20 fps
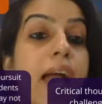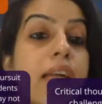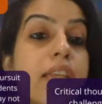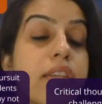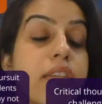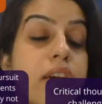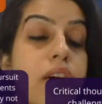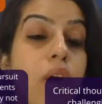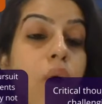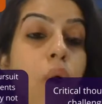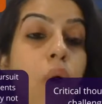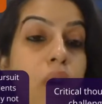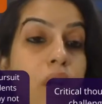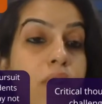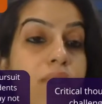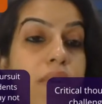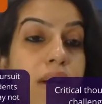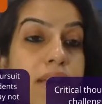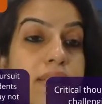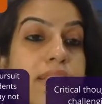and all
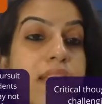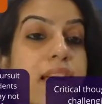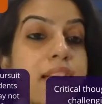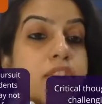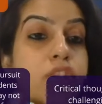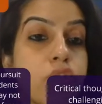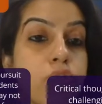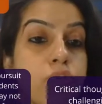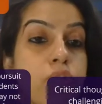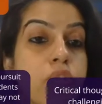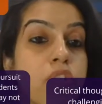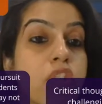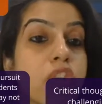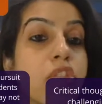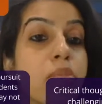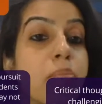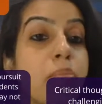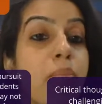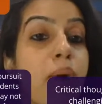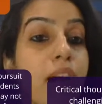of us as
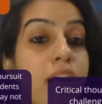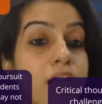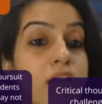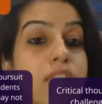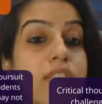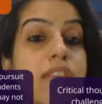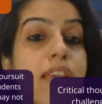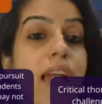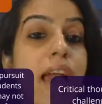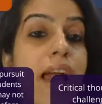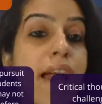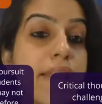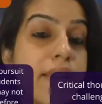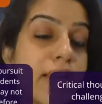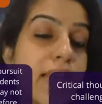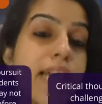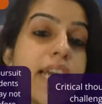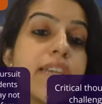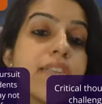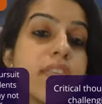students must
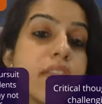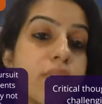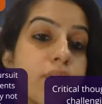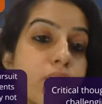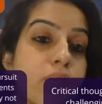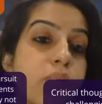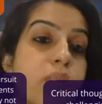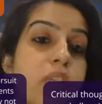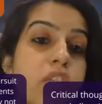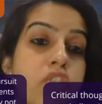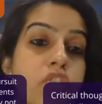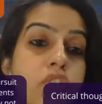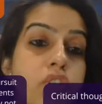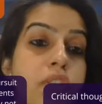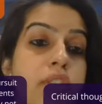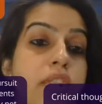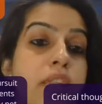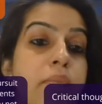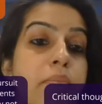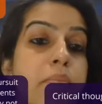analyze
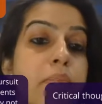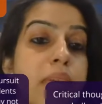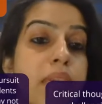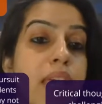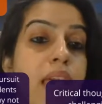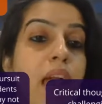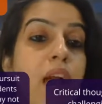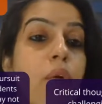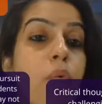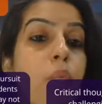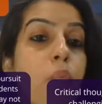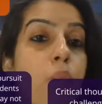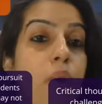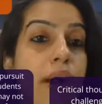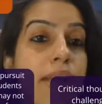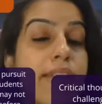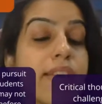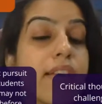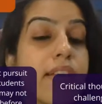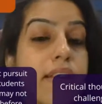information that may have
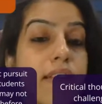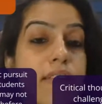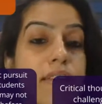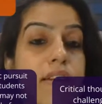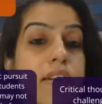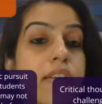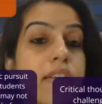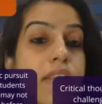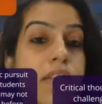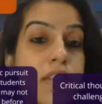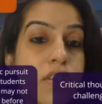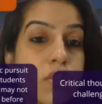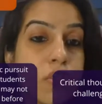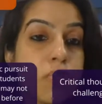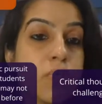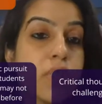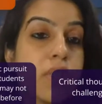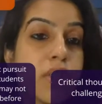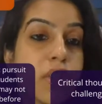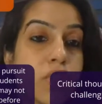one clear
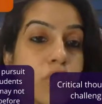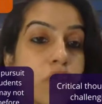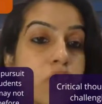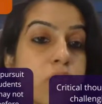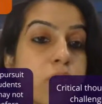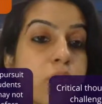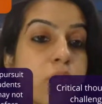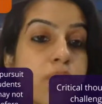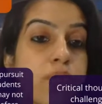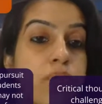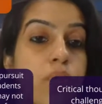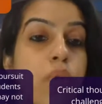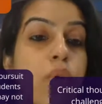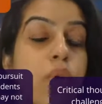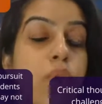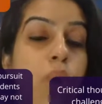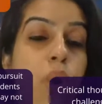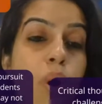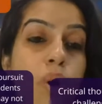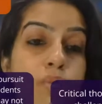interpretation
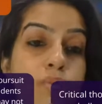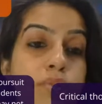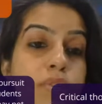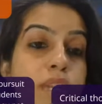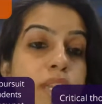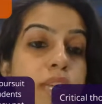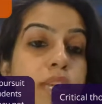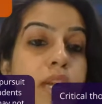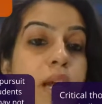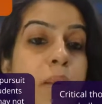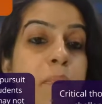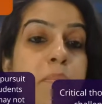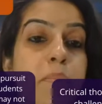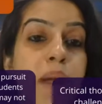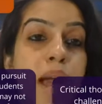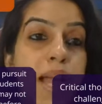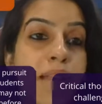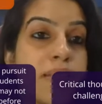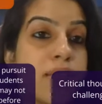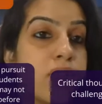before offering a
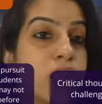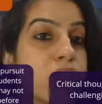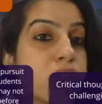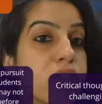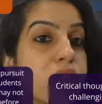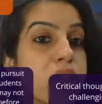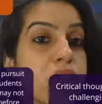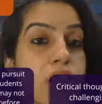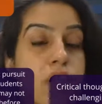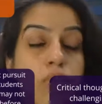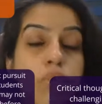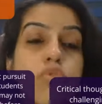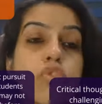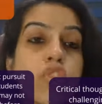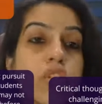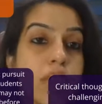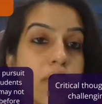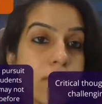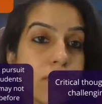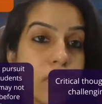balanced
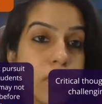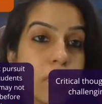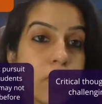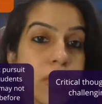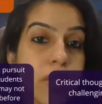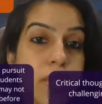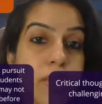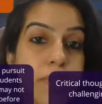conclusion, everybody.